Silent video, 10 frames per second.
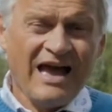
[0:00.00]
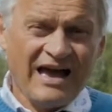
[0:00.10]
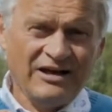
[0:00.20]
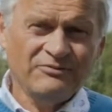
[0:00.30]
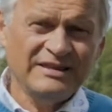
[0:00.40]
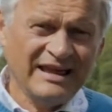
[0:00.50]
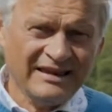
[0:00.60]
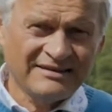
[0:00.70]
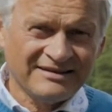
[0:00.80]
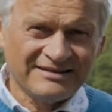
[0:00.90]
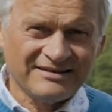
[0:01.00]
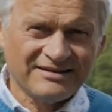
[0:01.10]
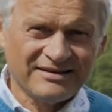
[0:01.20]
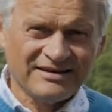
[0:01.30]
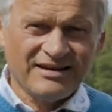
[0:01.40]
And with that,
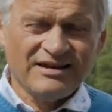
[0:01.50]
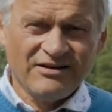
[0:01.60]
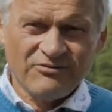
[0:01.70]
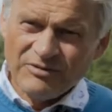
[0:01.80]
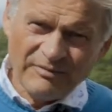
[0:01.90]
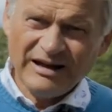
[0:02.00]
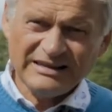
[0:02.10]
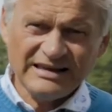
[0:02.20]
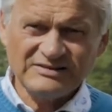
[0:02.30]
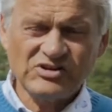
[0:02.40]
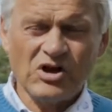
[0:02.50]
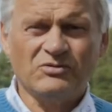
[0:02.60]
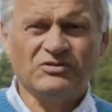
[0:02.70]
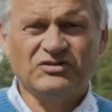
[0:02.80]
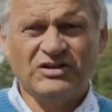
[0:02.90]
we might ask
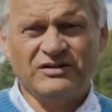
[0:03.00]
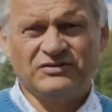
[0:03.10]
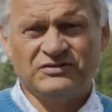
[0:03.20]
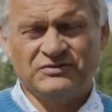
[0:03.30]
ourselves,